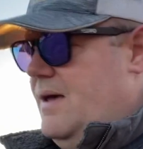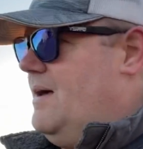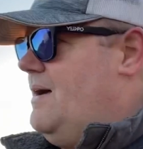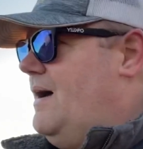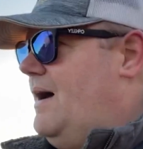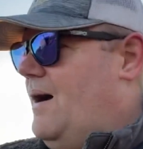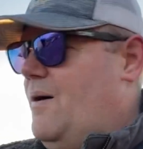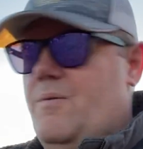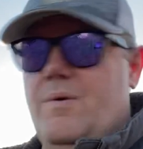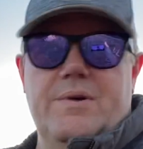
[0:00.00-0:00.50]

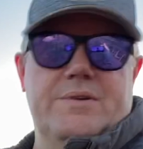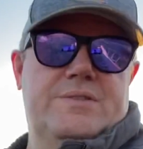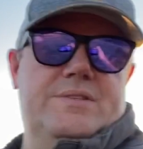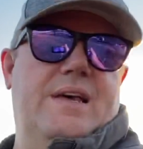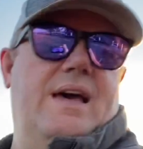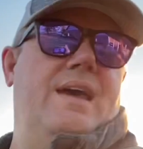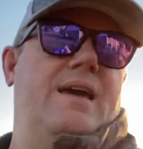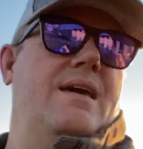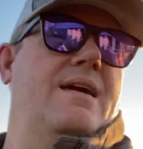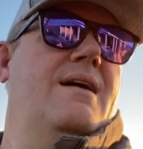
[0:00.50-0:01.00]
I will
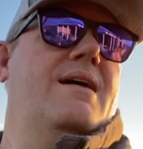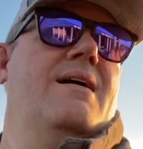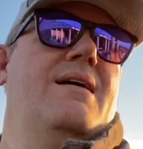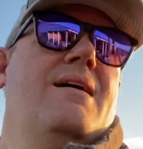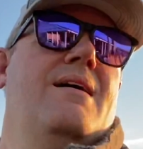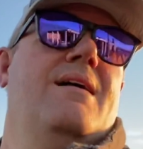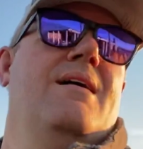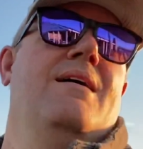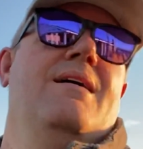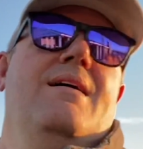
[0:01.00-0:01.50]
say
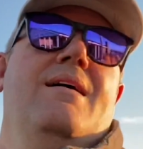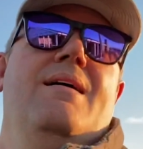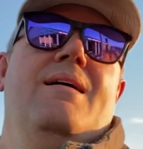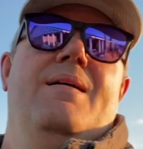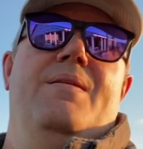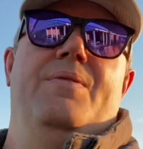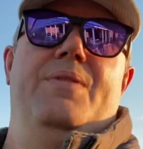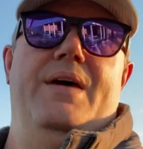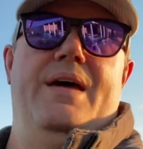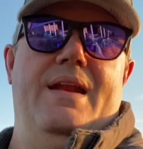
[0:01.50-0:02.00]

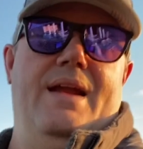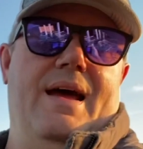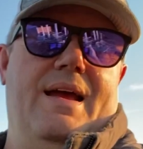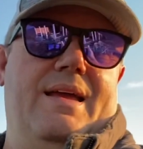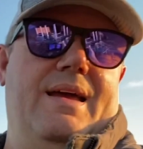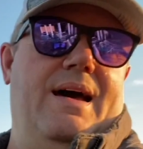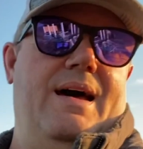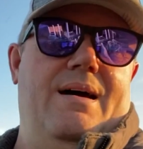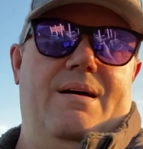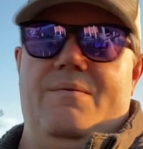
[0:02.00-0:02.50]
that I
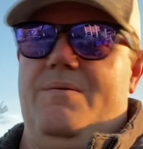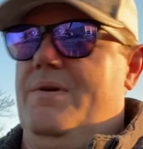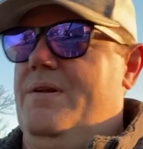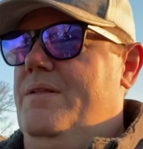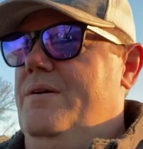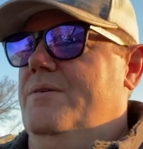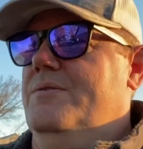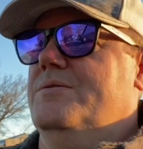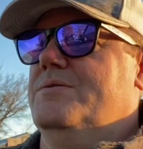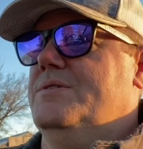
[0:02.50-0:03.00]
got one of
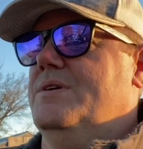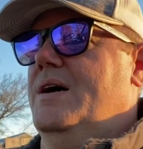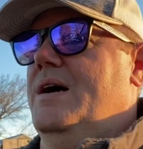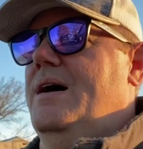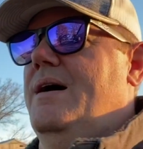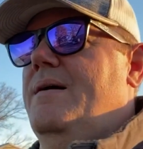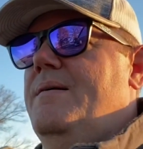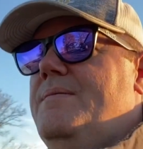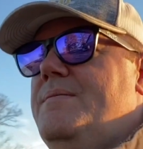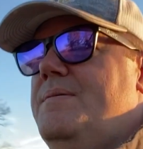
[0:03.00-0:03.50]
those,
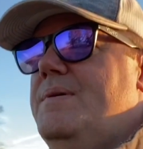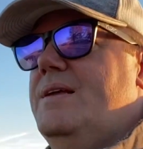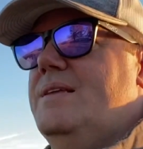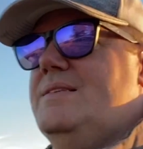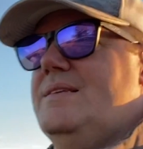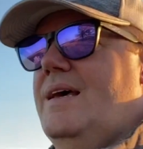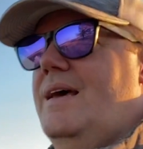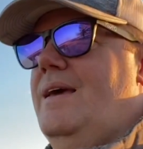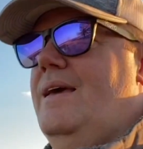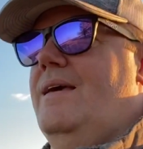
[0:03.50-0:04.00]

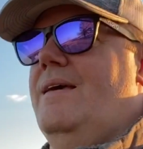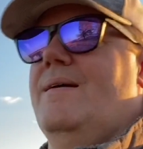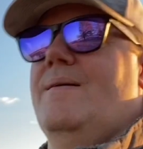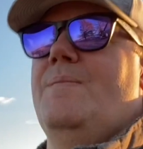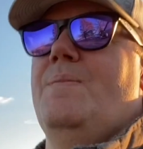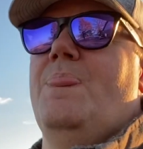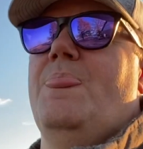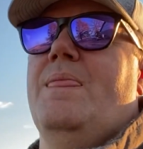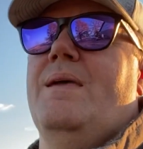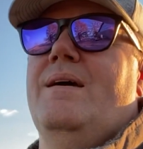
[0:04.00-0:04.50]
it's a
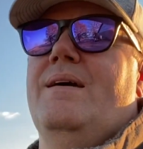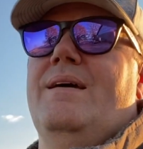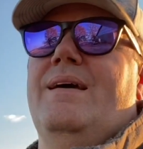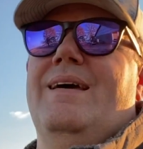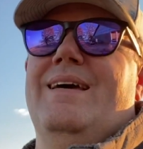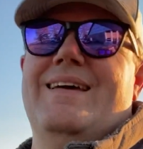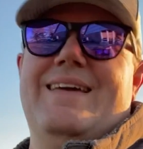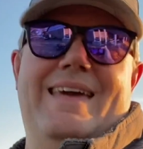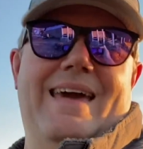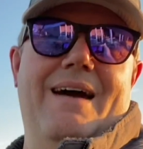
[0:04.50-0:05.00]

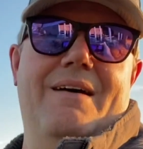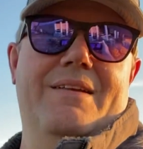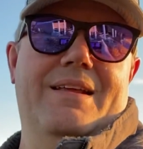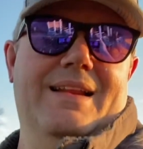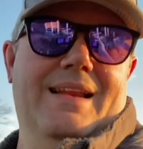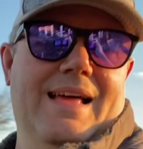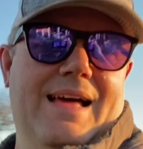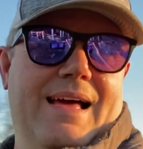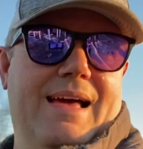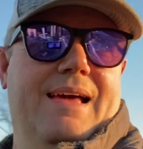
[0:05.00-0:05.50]
county
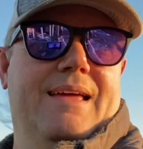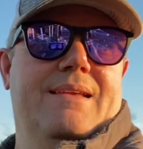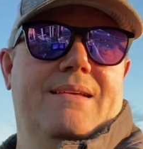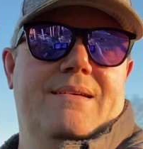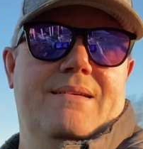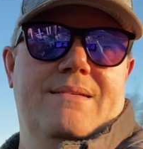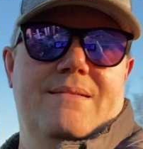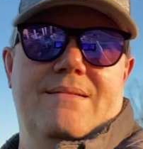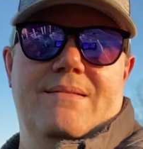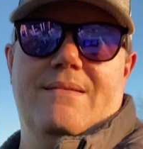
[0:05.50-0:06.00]
line,
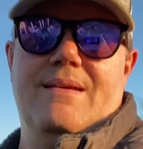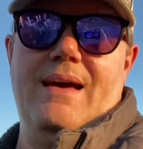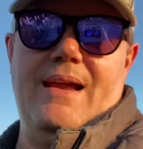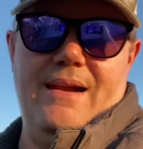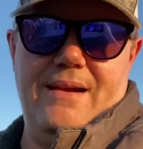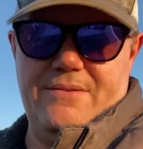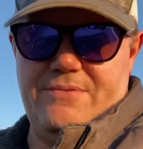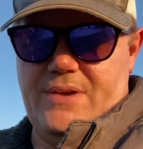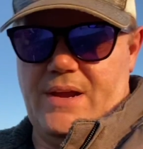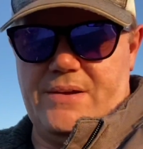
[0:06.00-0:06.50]
got it
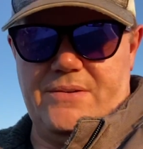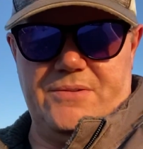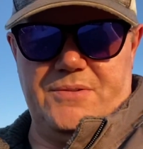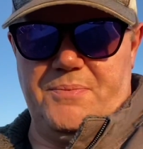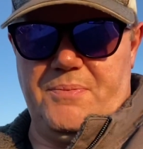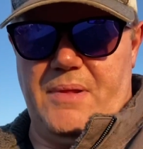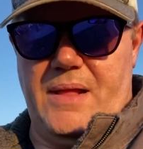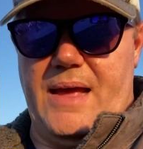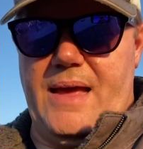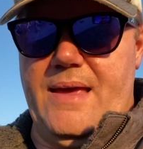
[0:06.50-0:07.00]
at Tractor
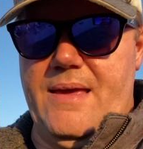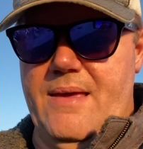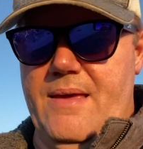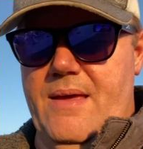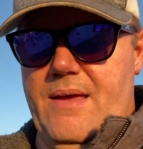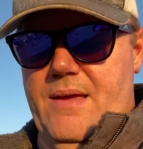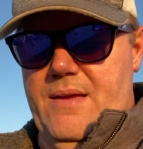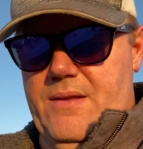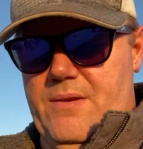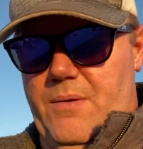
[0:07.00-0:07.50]
Supply,
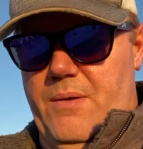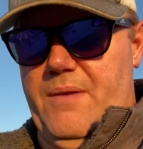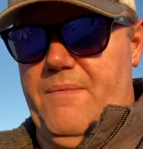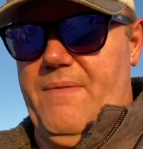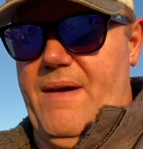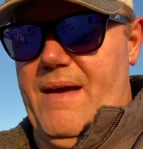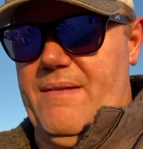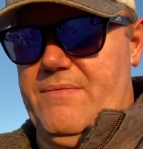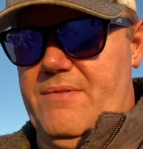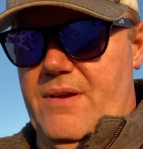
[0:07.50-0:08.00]

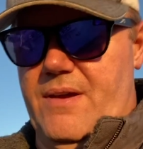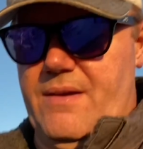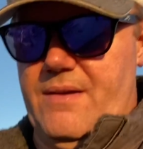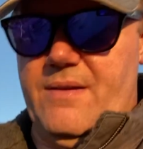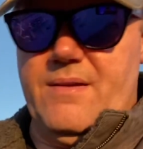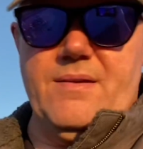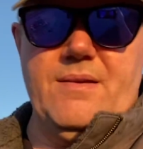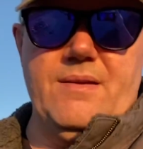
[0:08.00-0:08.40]
25-ton